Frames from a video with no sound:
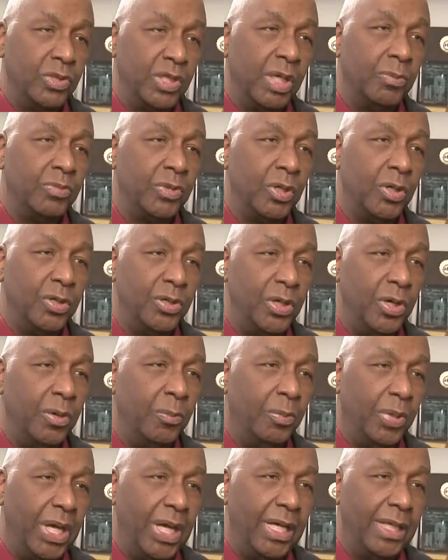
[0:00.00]
jumped on your
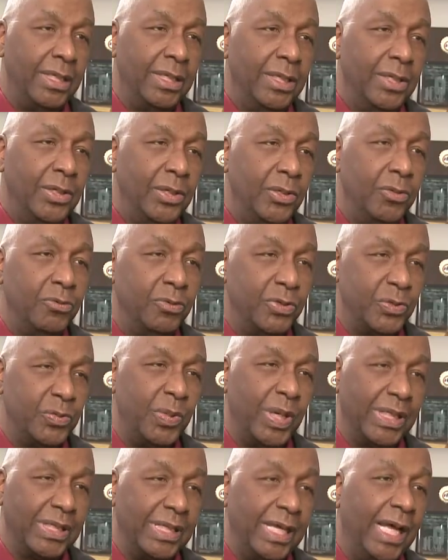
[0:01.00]
butt, you
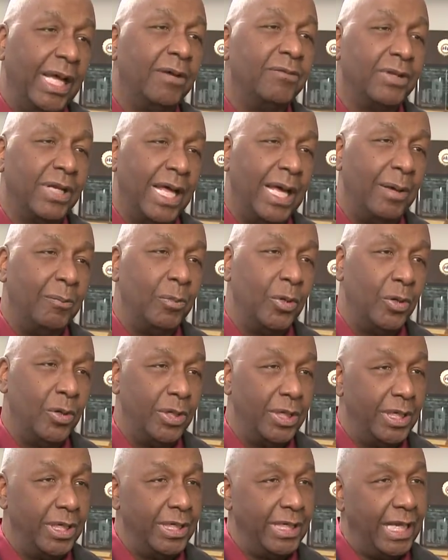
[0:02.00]
respect a hell of a lot
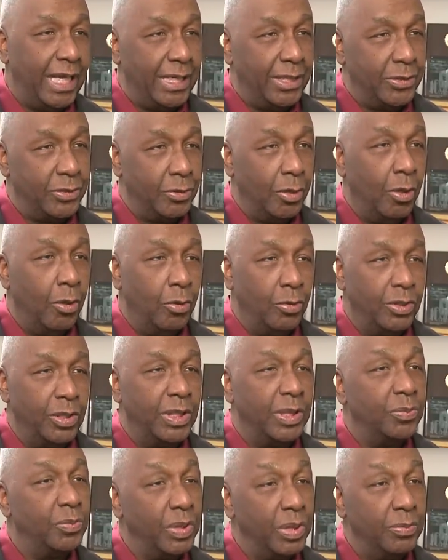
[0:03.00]
more now that you're older
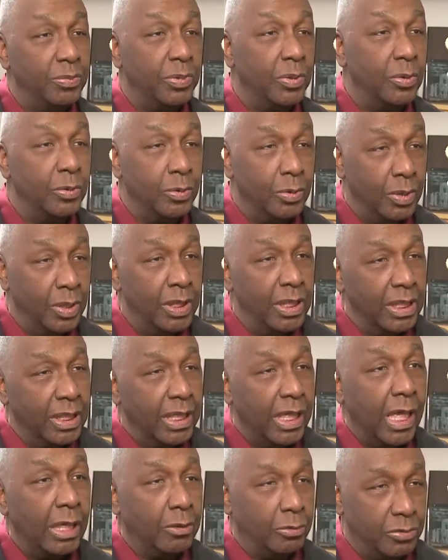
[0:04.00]
than people who
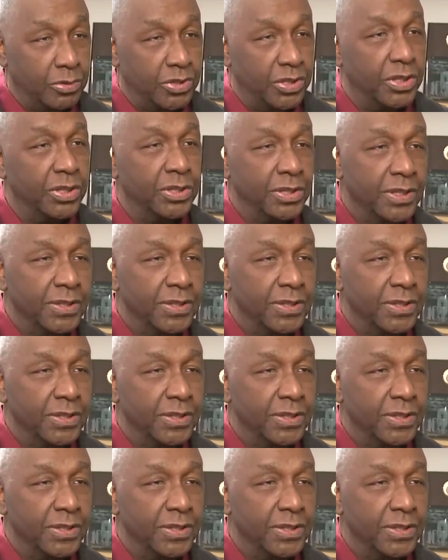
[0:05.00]
cuddled you.